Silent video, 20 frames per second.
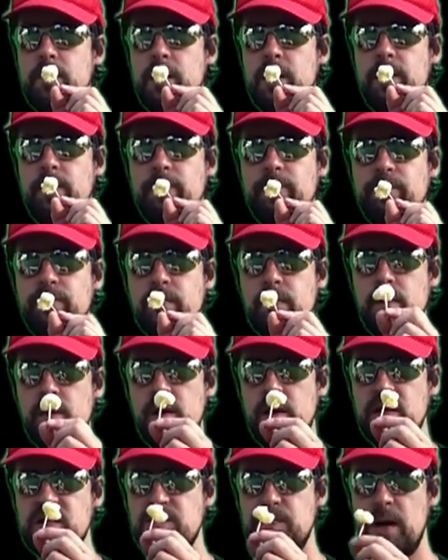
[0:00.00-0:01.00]
but
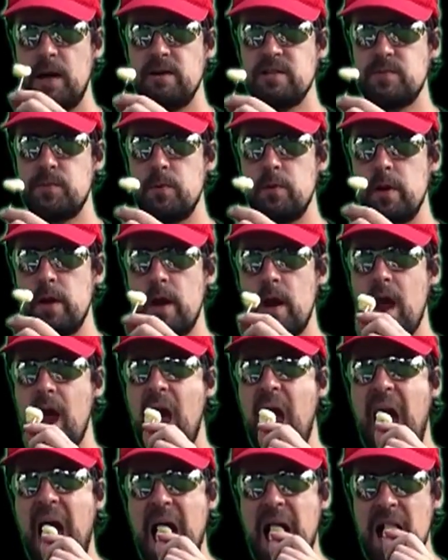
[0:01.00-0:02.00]
but it's Pirate's not. Booty.
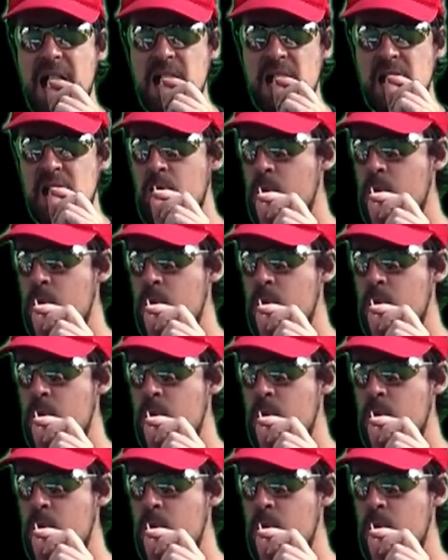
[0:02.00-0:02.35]
Pirate's Booty.